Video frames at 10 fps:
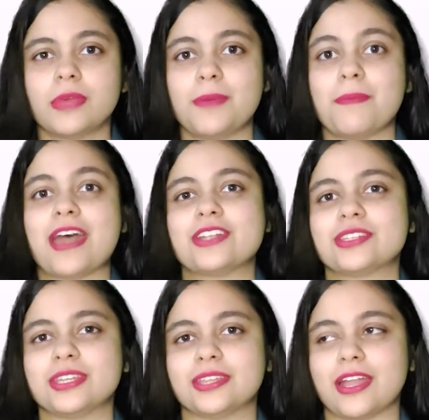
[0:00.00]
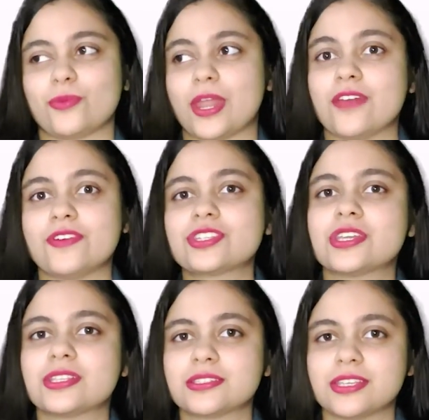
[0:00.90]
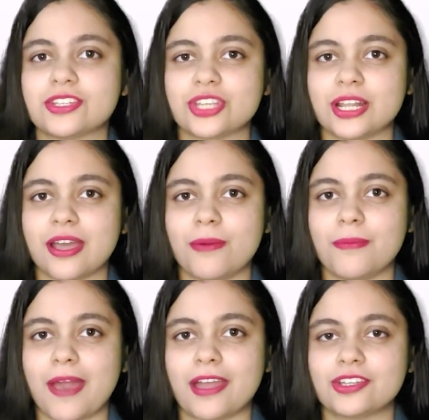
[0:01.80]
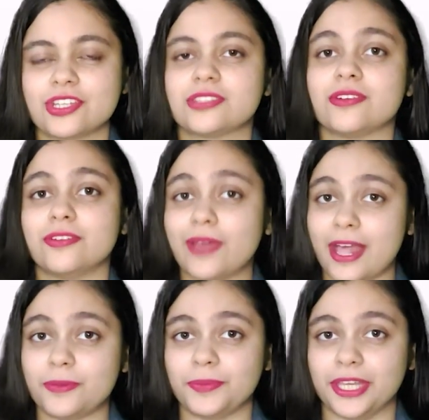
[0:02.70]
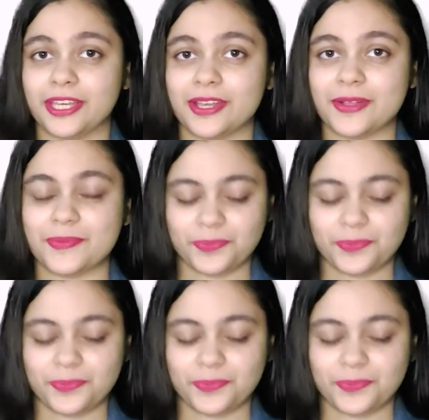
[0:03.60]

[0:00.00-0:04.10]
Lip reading: imagining that whenever she'll come back, she's going to help me.